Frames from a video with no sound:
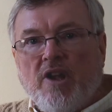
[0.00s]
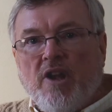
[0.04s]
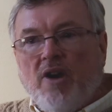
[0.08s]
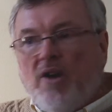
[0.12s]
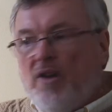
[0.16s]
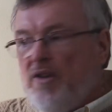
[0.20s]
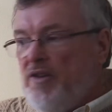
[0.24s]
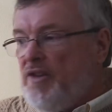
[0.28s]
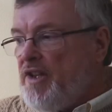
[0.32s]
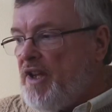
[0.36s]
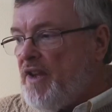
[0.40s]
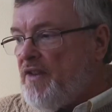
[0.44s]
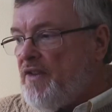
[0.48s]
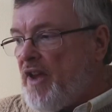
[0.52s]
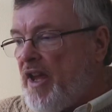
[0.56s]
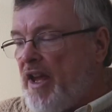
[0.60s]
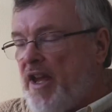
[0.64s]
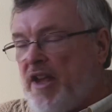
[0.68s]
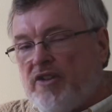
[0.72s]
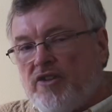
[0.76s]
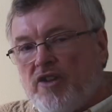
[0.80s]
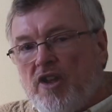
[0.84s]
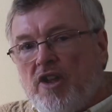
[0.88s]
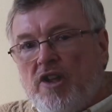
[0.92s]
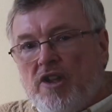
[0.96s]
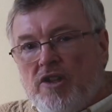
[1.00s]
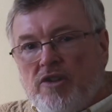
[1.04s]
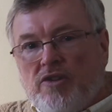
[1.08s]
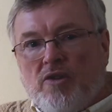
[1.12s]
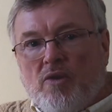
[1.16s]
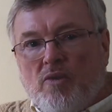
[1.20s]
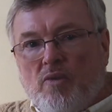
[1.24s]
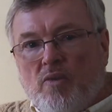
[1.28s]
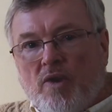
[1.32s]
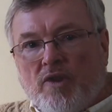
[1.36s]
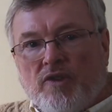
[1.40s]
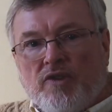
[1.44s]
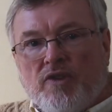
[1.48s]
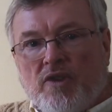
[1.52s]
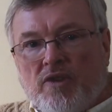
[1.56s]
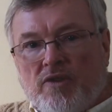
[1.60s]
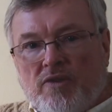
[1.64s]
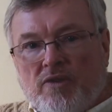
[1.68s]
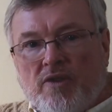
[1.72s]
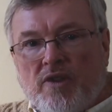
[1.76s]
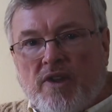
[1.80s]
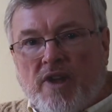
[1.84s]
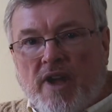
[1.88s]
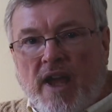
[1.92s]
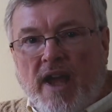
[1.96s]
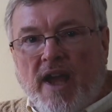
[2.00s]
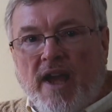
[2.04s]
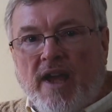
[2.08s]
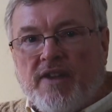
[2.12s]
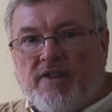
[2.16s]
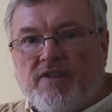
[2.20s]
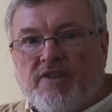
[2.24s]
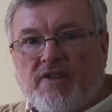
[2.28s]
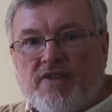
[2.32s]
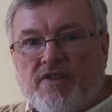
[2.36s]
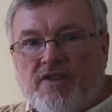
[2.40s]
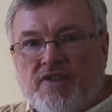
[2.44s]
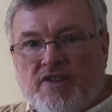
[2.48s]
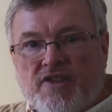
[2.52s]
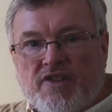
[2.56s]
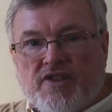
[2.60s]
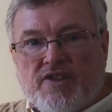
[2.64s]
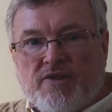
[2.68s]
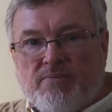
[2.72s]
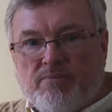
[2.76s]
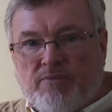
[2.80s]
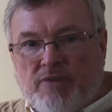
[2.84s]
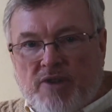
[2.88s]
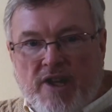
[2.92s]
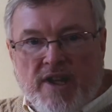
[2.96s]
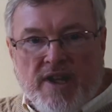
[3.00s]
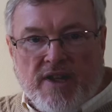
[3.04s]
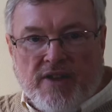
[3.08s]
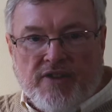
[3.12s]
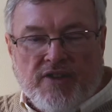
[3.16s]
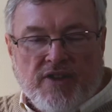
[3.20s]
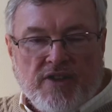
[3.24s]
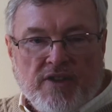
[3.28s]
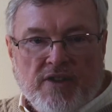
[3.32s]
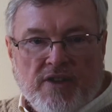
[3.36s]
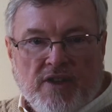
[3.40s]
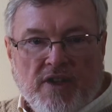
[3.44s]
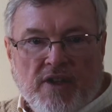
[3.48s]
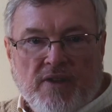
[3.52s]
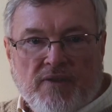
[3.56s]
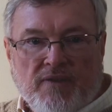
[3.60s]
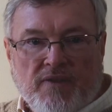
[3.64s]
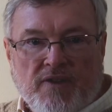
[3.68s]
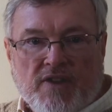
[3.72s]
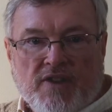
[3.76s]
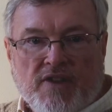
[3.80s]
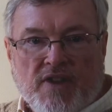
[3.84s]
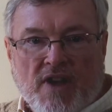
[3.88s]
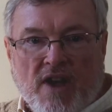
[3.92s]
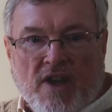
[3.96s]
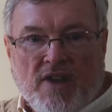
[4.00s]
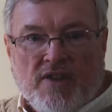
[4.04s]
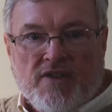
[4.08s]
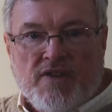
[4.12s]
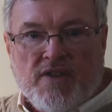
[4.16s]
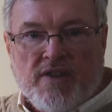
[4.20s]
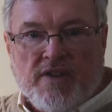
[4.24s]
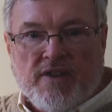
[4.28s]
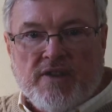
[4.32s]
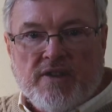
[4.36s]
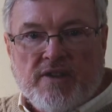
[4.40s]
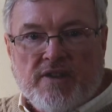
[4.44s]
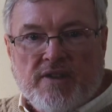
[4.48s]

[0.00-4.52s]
On the other hand, you'll want to look at the spread of the data.